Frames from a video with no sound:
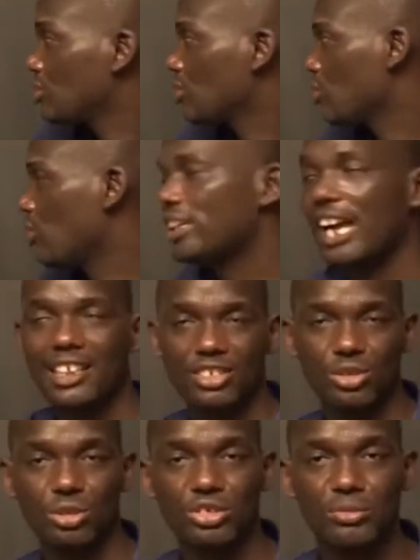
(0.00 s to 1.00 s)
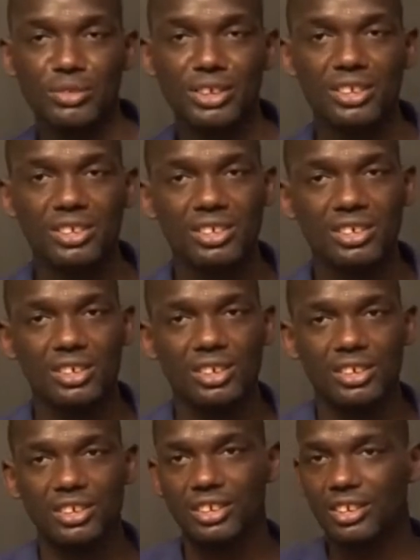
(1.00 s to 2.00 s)
God has taught me
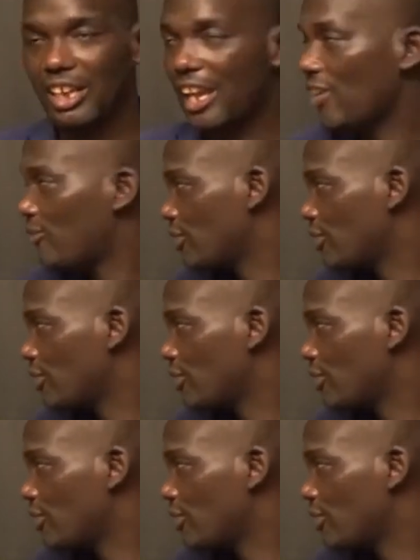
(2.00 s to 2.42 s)
every